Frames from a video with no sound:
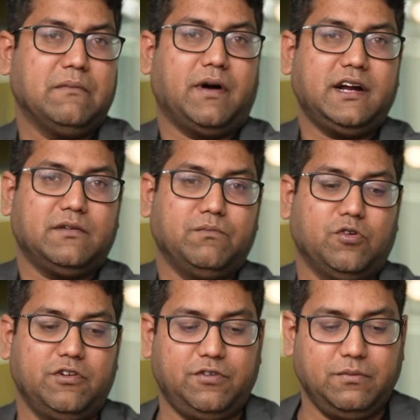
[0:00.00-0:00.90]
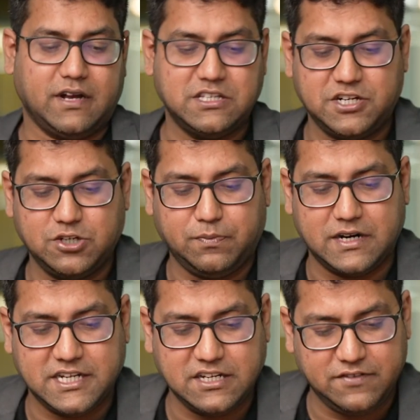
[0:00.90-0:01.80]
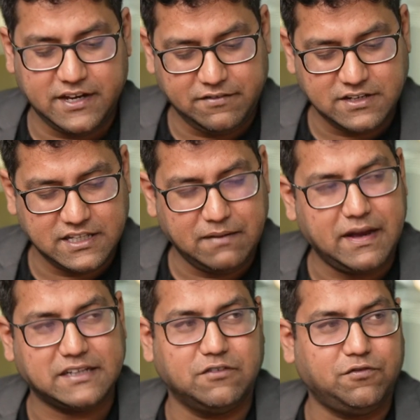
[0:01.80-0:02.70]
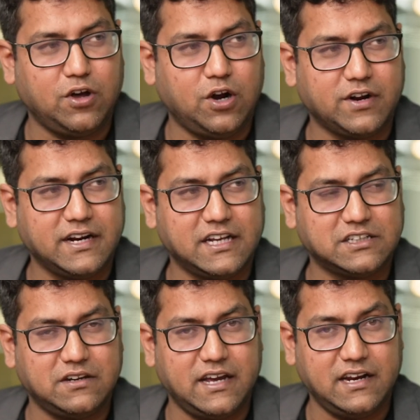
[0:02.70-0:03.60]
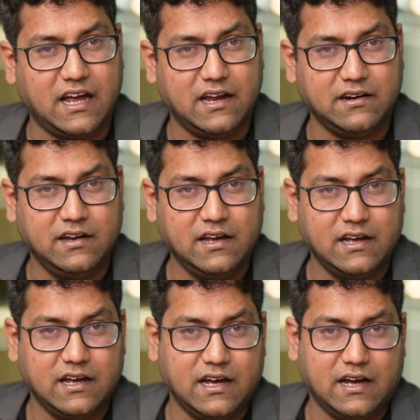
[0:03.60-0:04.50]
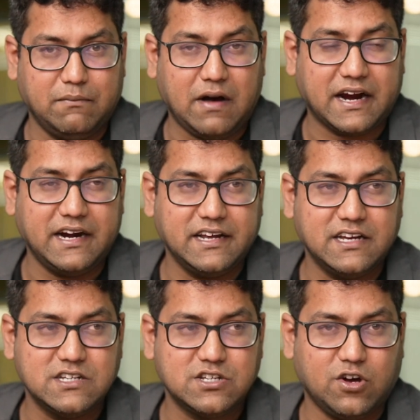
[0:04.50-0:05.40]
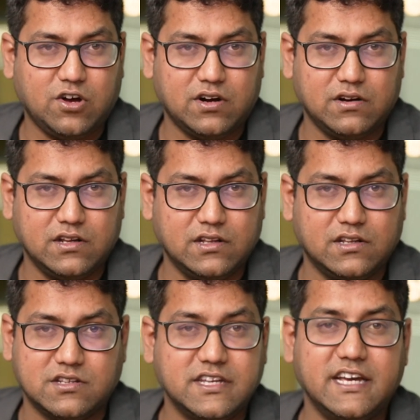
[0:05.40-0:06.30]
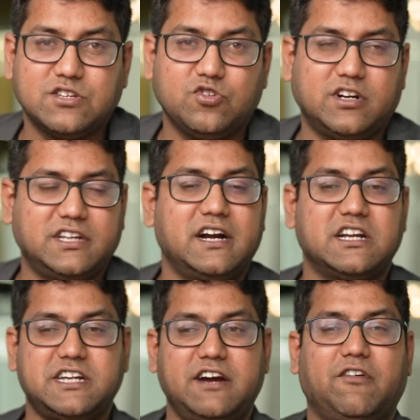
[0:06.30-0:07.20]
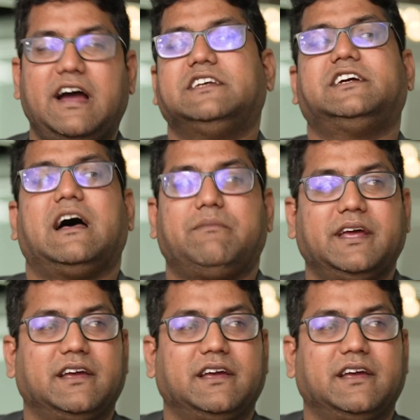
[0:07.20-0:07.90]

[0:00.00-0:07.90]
But moving from consider purchase, where we see the maximum fallout, and our marketers or CXO doesn't understand why is it happening.